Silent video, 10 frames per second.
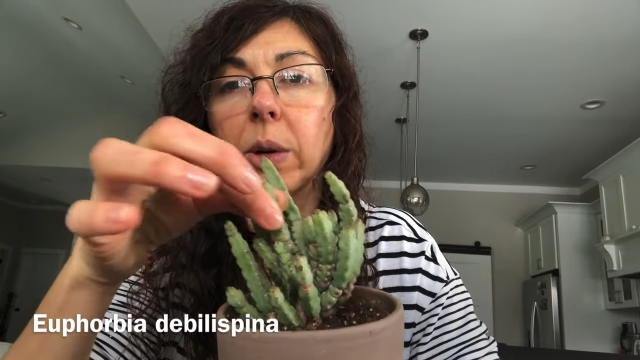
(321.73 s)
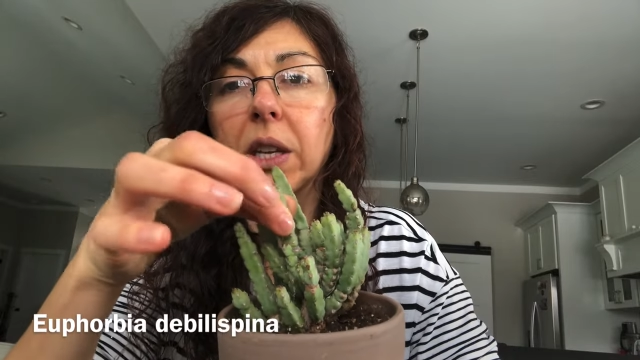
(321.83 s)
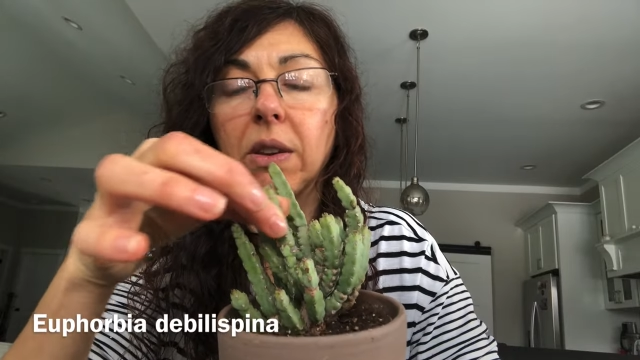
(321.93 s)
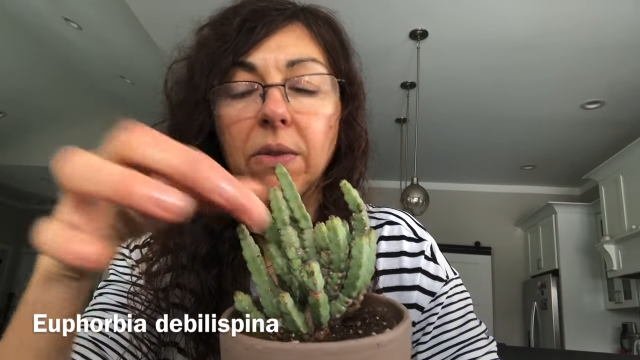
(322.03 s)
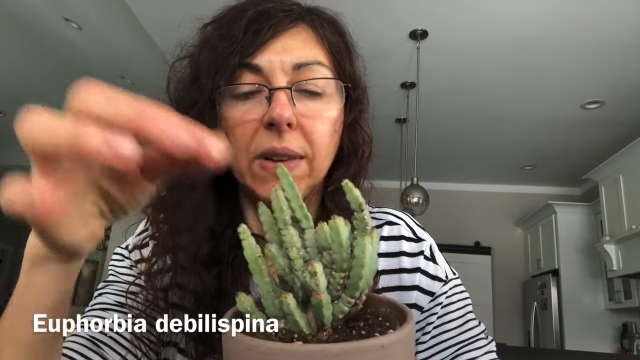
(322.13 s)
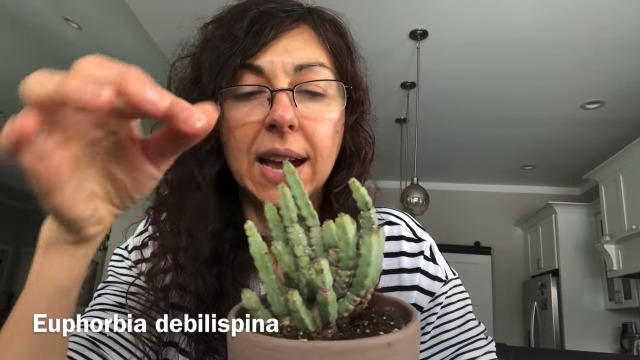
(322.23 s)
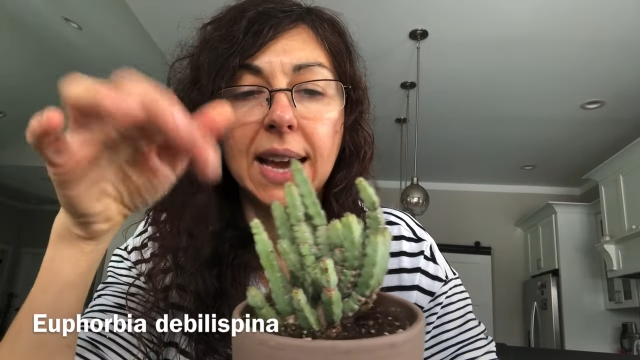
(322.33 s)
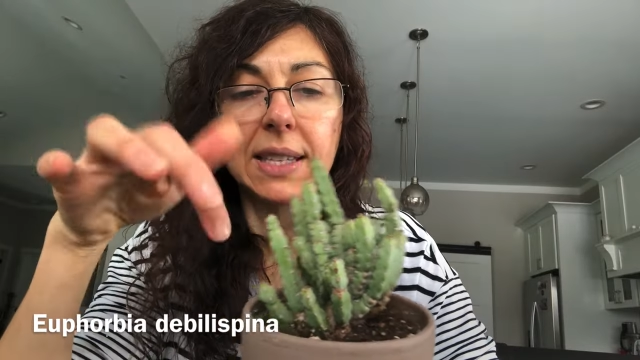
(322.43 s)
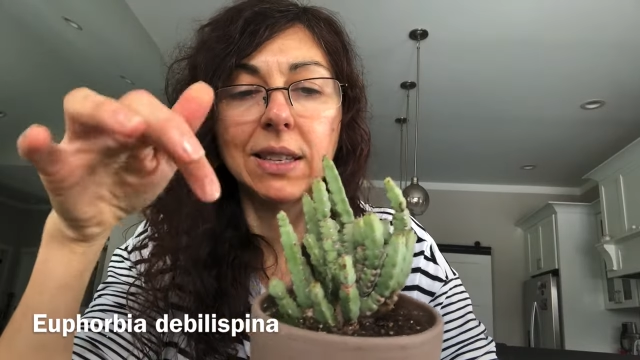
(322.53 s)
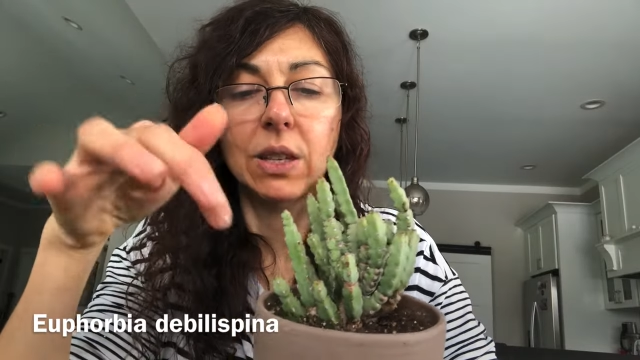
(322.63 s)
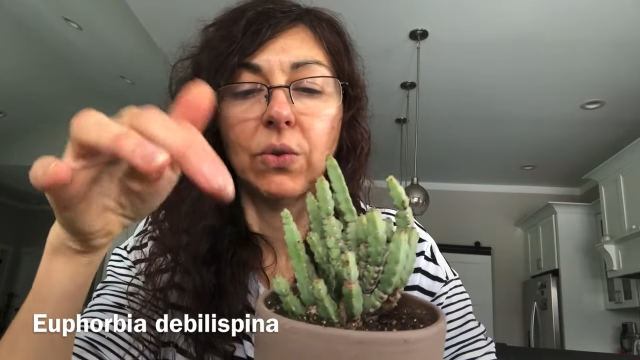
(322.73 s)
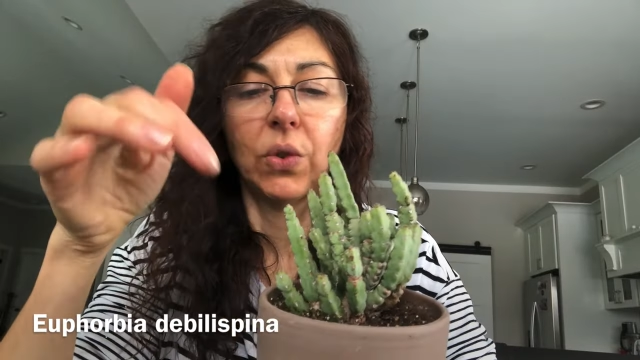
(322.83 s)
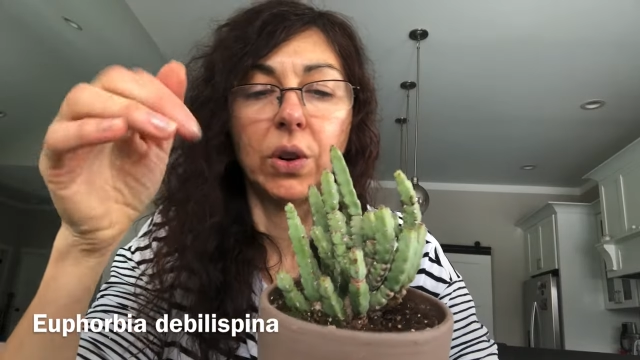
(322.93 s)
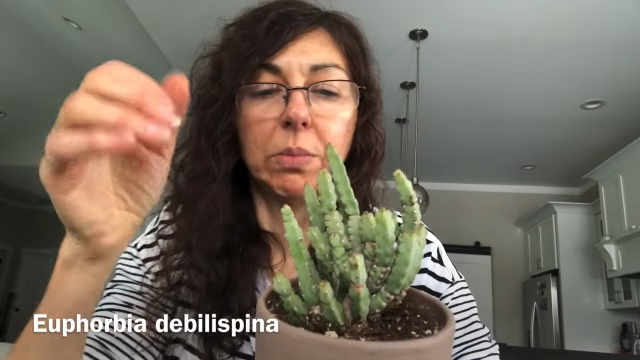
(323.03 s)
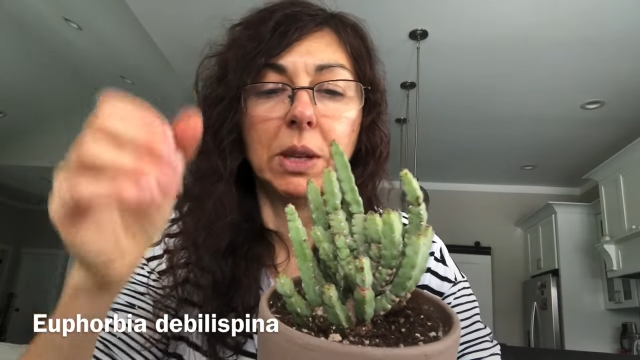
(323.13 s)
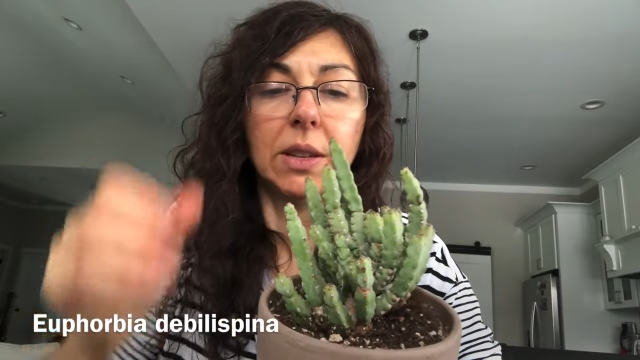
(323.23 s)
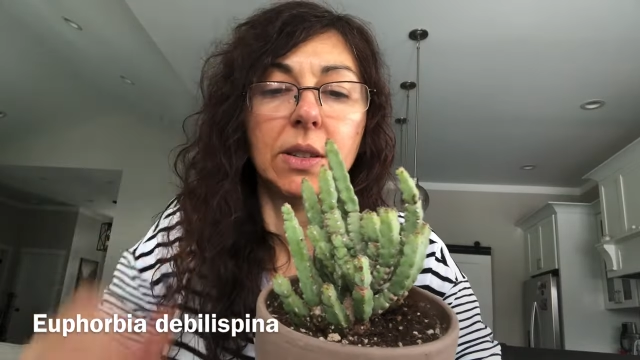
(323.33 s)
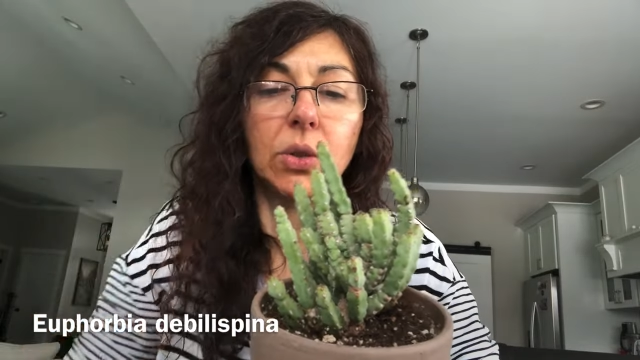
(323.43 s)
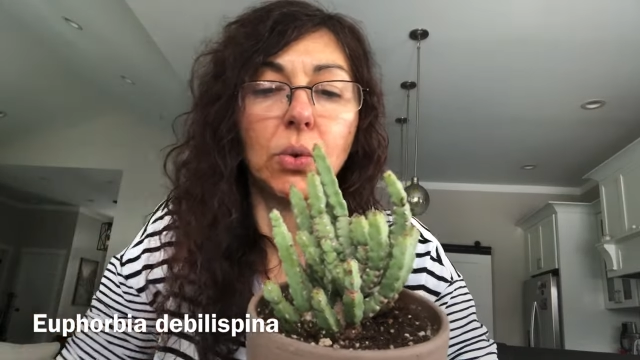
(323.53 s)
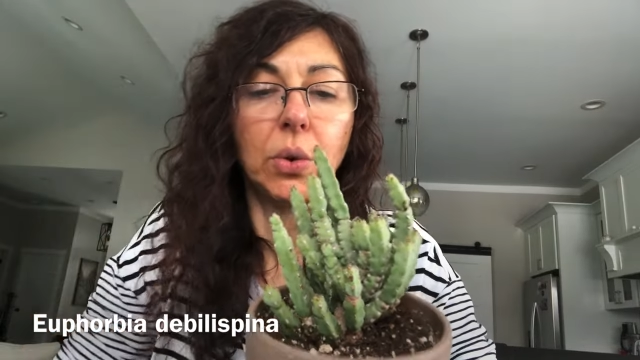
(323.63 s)
really fast. It's firm in the
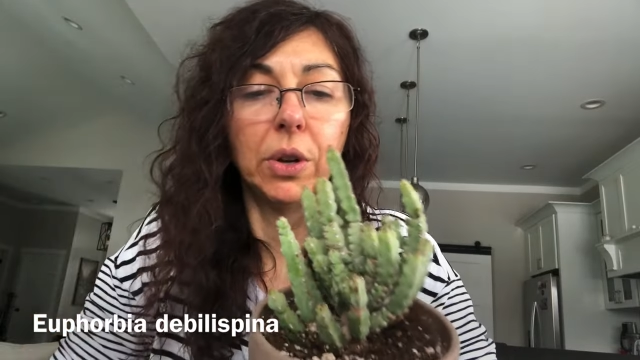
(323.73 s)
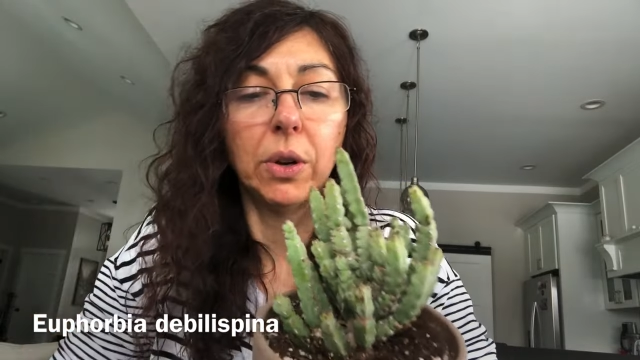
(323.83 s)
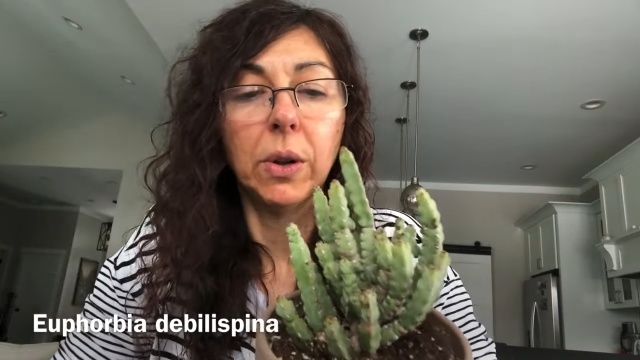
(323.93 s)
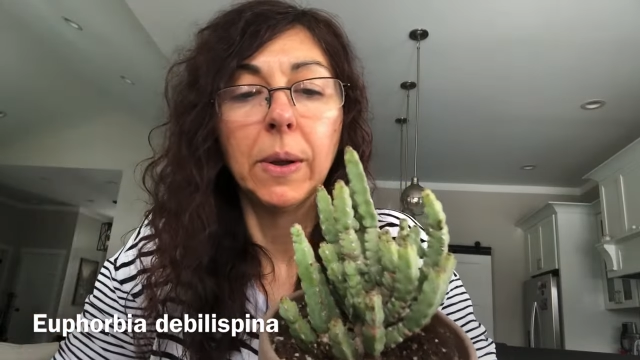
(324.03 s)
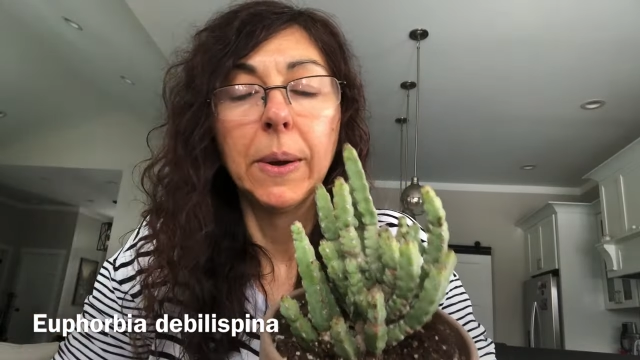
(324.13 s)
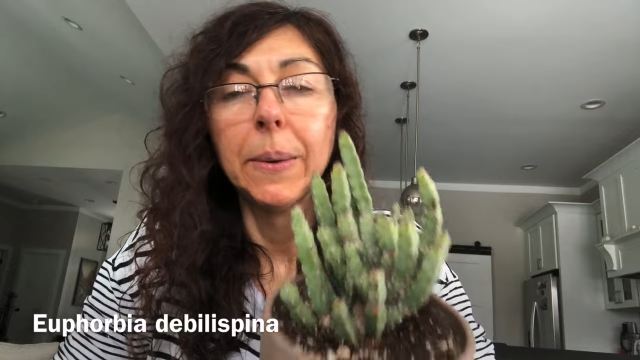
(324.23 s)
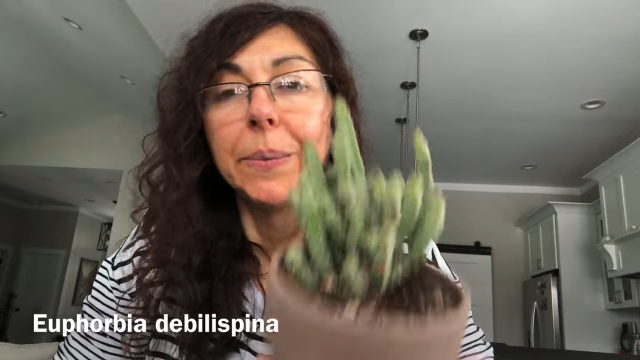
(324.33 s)
soil.